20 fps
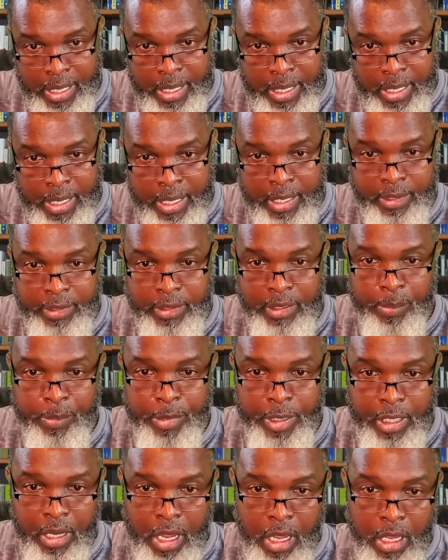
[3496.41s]
Is it
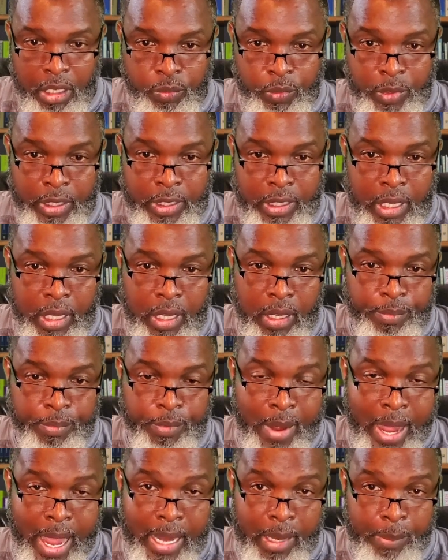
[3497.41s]
because we love
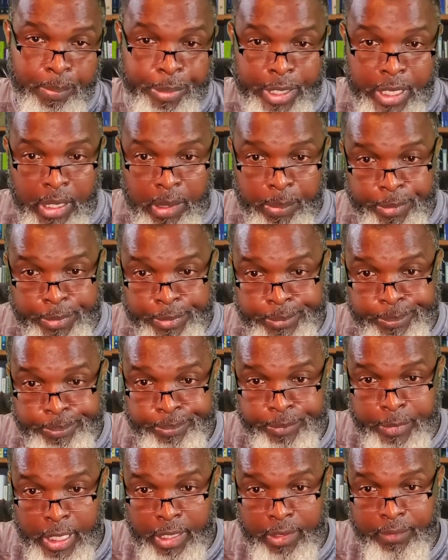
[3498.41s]
white people
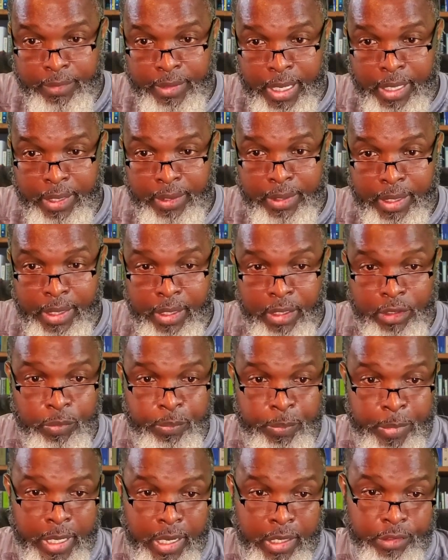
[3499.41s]
and think they are
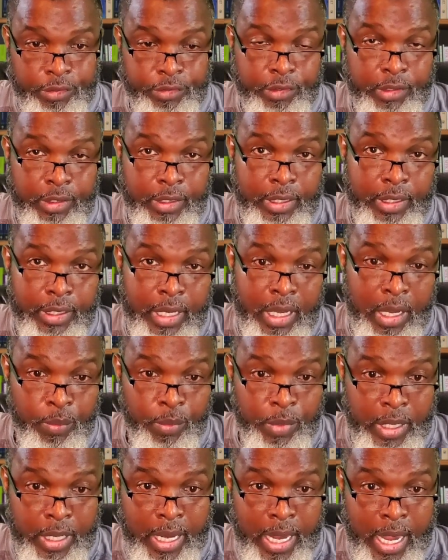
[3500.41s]
special and that
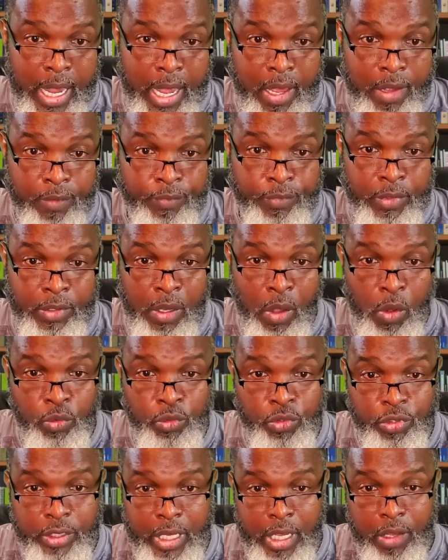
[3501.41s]
we have low
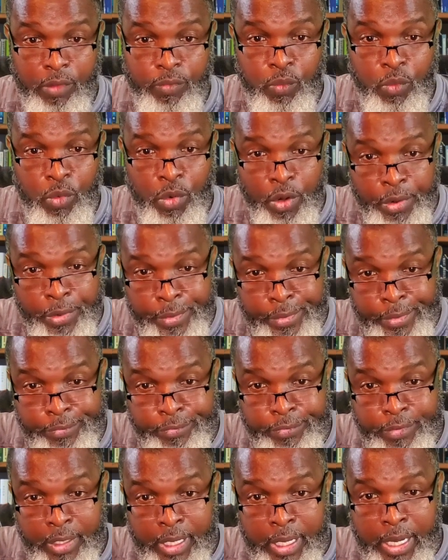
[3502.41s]

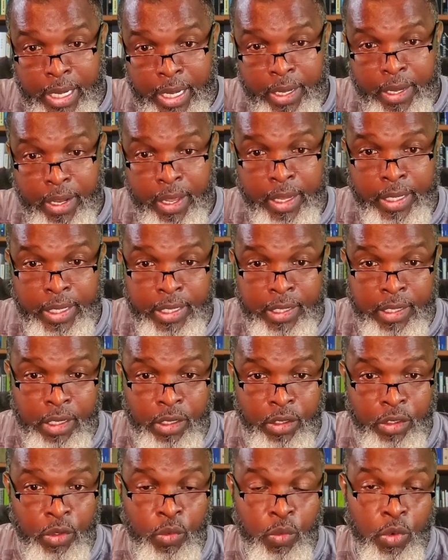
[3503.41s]
self-worth and are eager
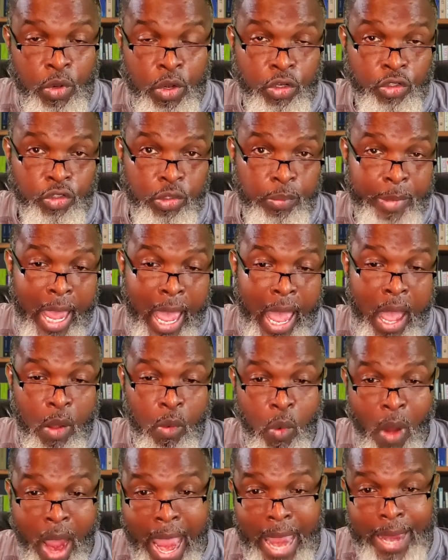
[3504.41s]
to worship our
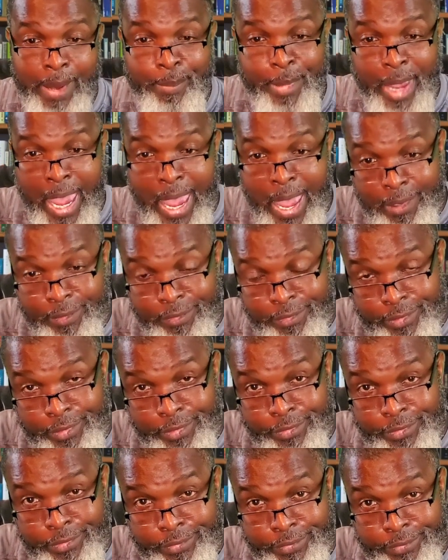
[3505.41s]
white
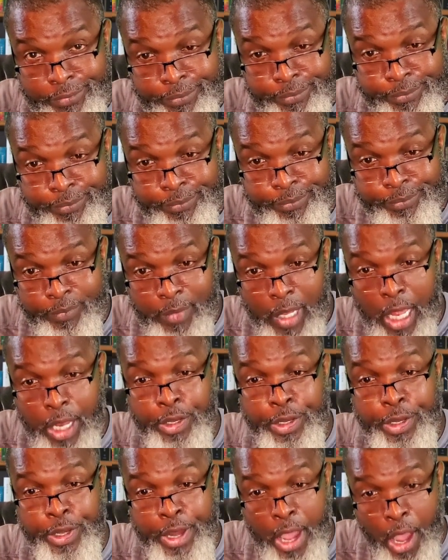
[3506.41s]
masters?
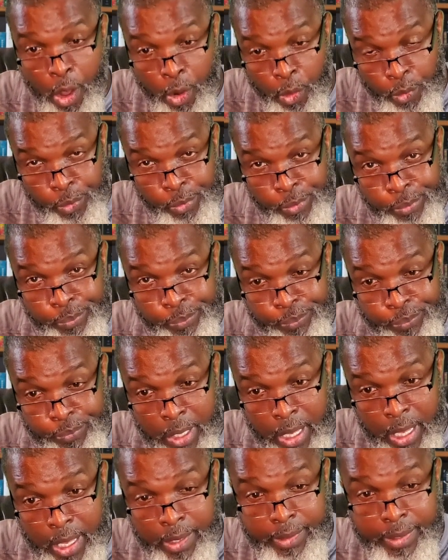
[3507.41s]
No,
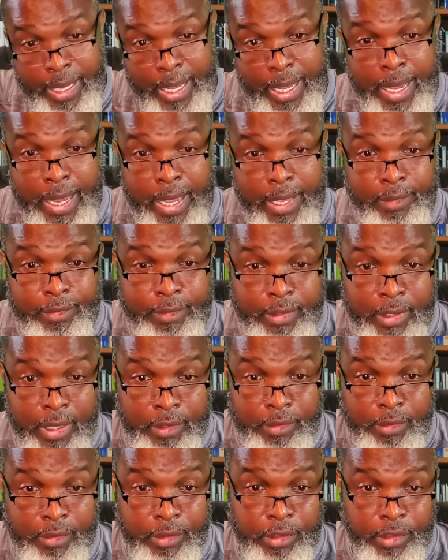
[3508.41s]
that has
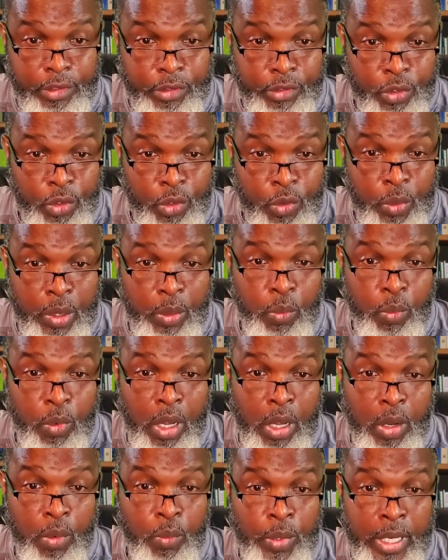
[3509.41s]
nothing to do with
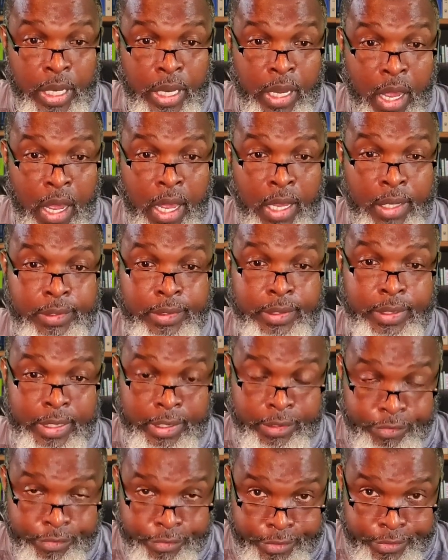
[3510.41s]
what we are
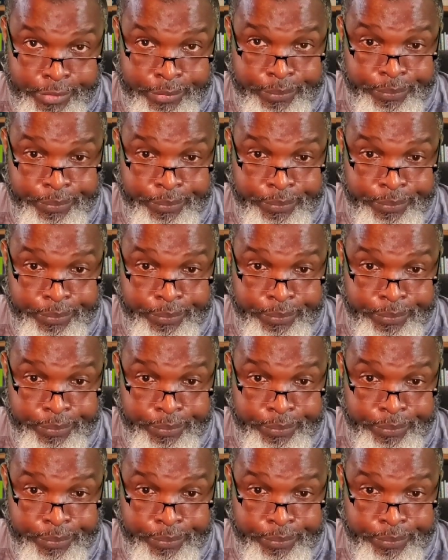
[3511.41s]
teaching.